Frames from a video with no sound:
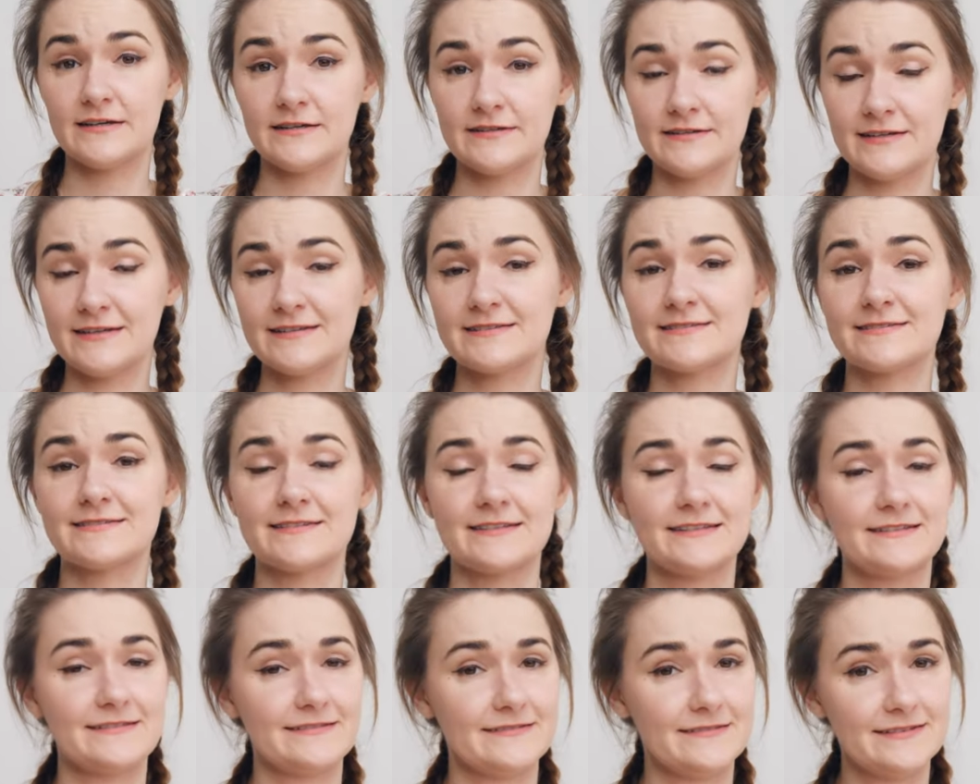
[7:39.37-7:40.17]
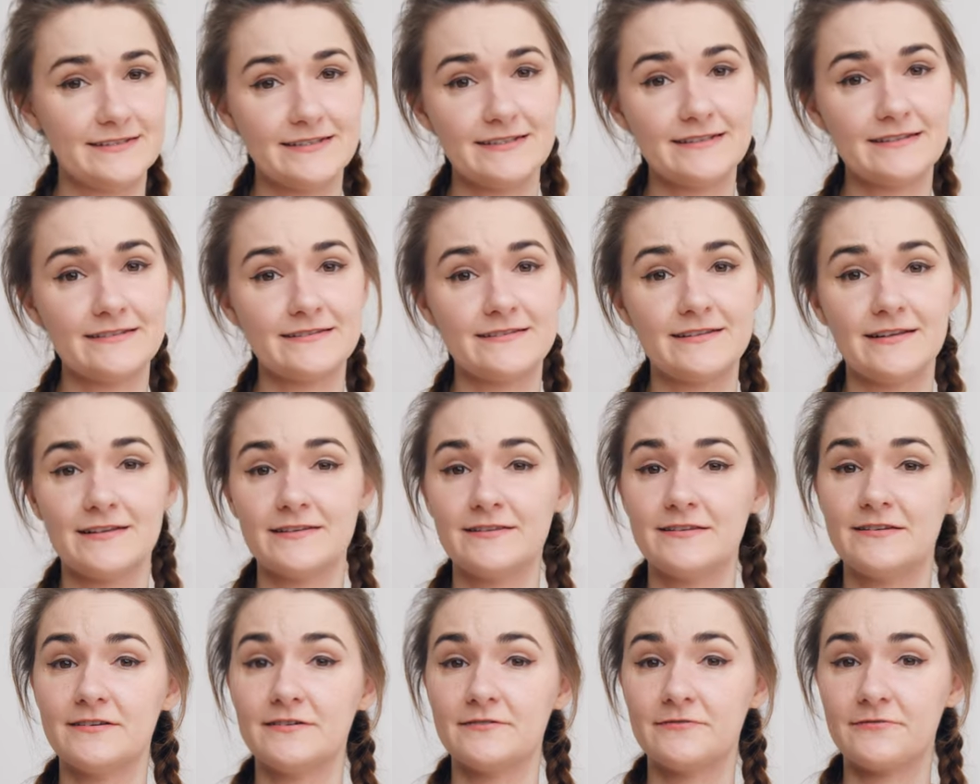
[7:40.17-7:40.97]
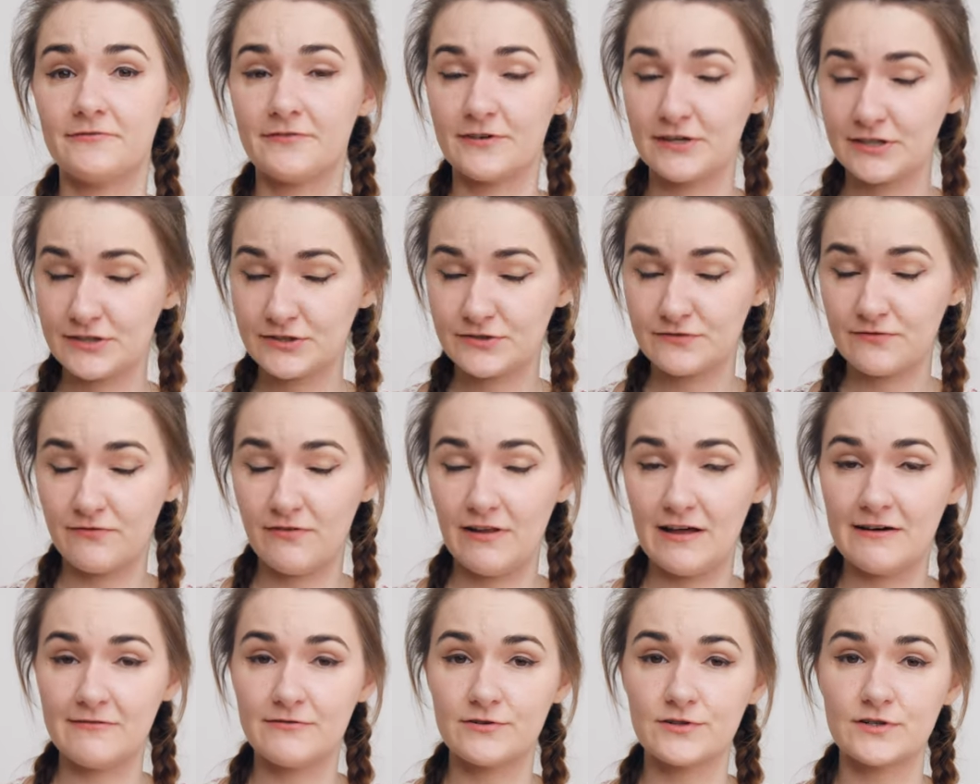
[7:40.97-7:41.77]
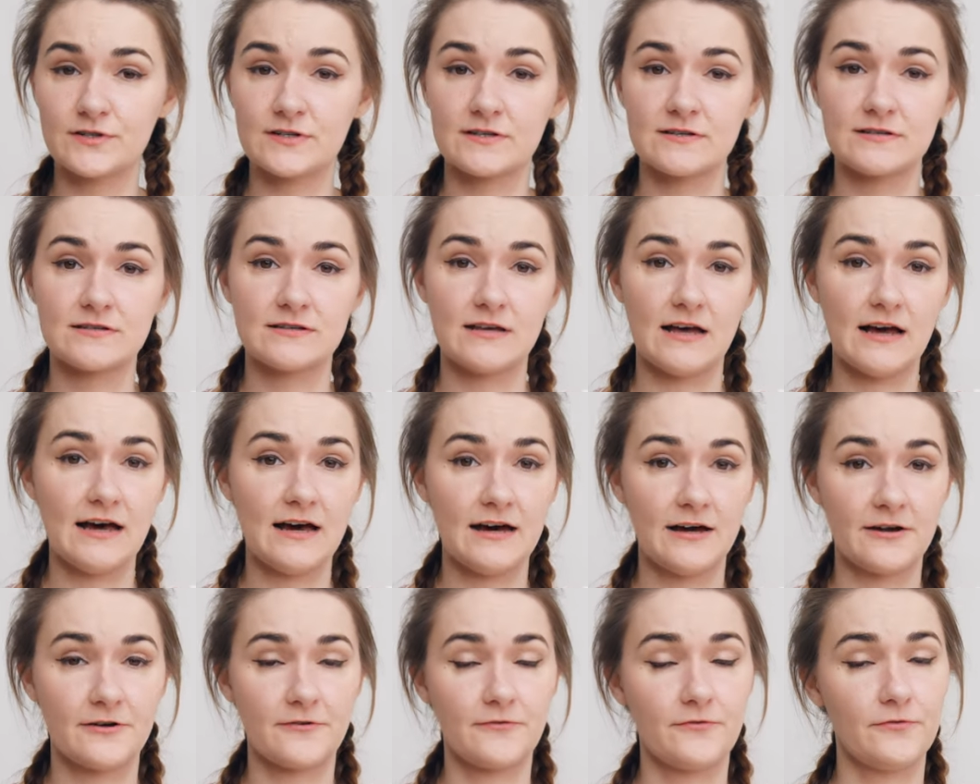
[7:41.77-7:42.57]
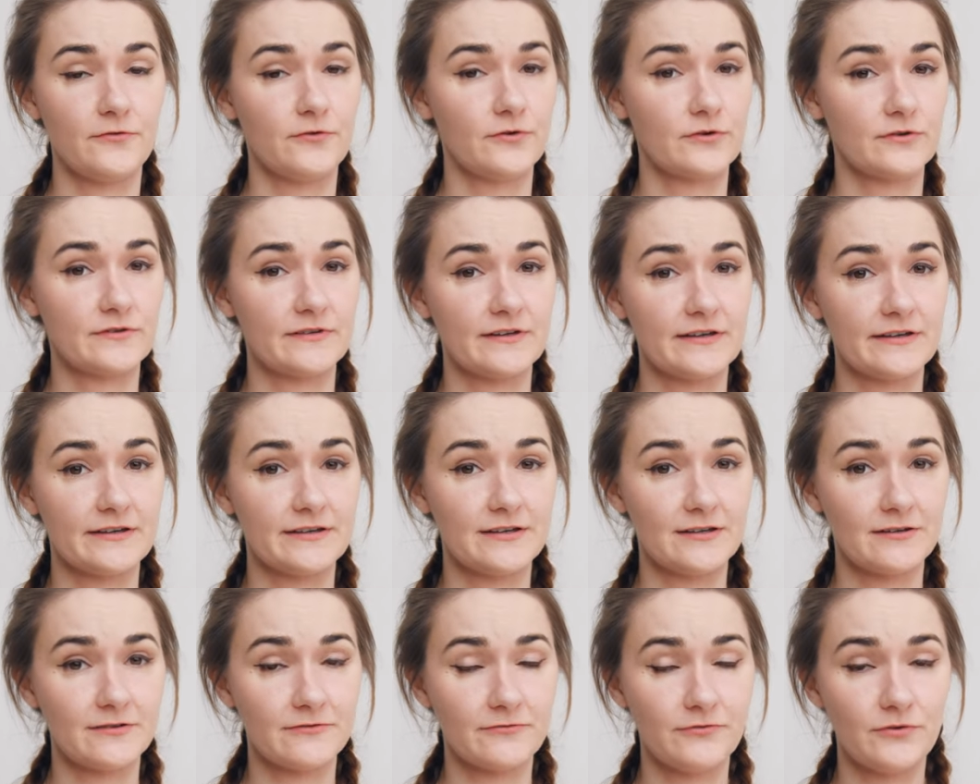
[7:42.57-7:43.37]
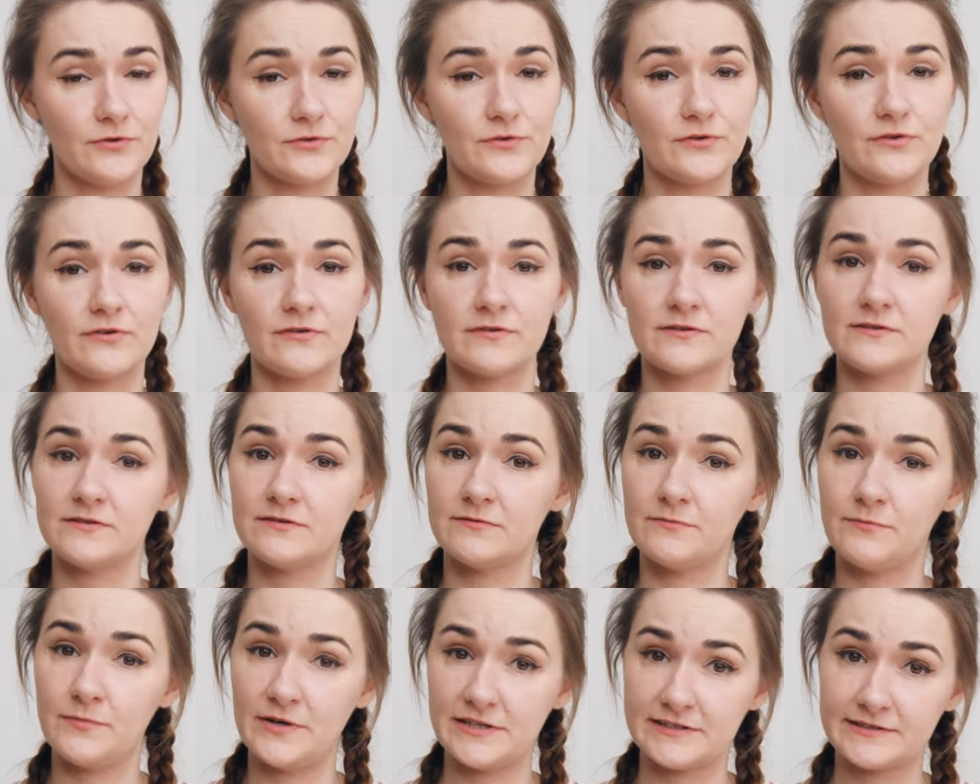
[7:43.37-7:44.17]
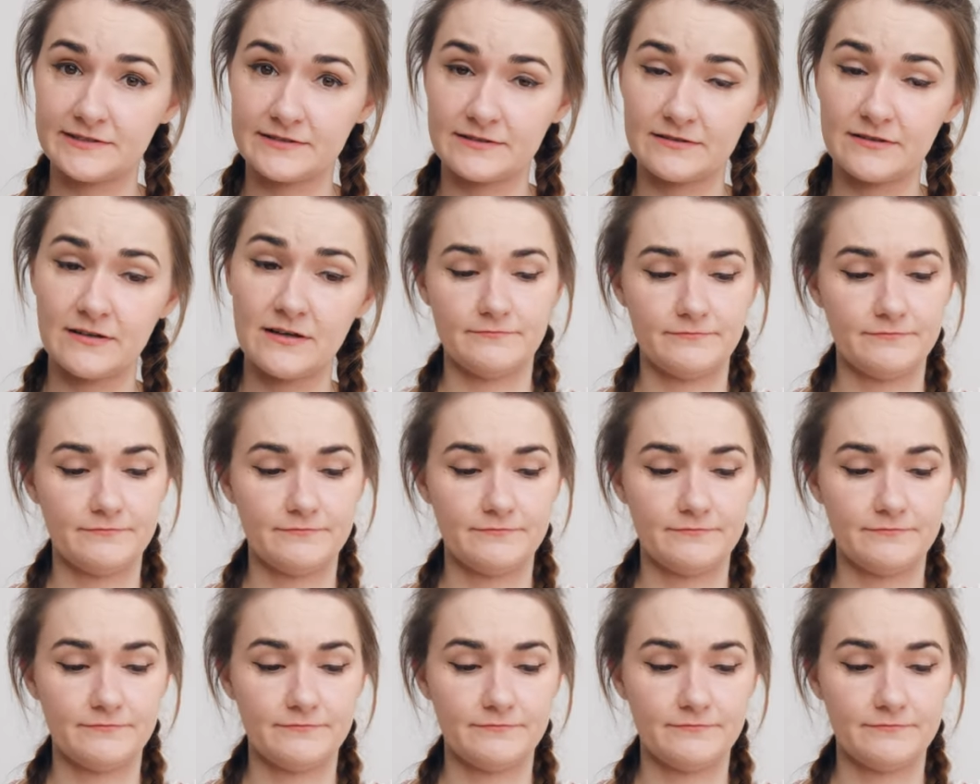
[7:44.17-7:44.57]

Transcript: Yes, indeed, that the fresh flowers are for taking photos the best.